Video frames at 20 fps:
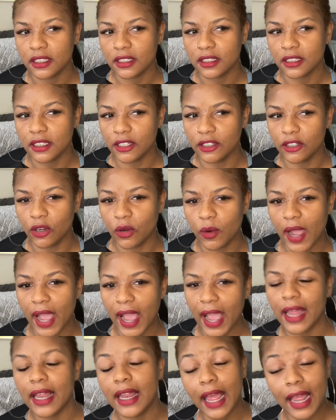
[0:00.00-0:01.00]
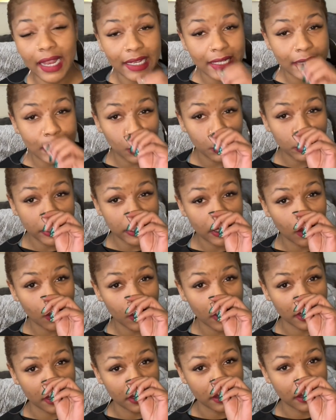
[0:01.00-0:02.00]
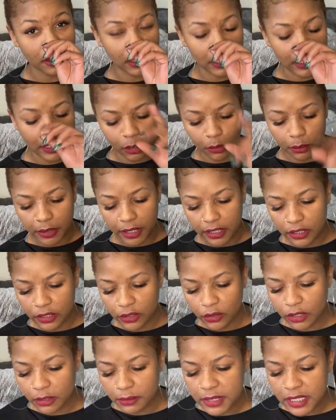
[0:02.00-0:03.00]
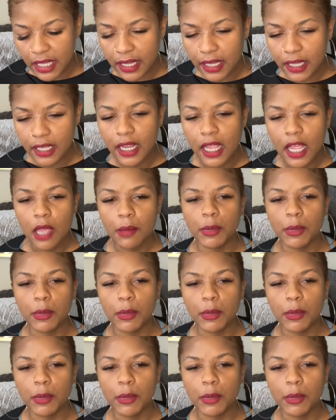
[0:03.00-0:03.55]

You know, I a little bit don't care. A little bit. You know what I'm saying?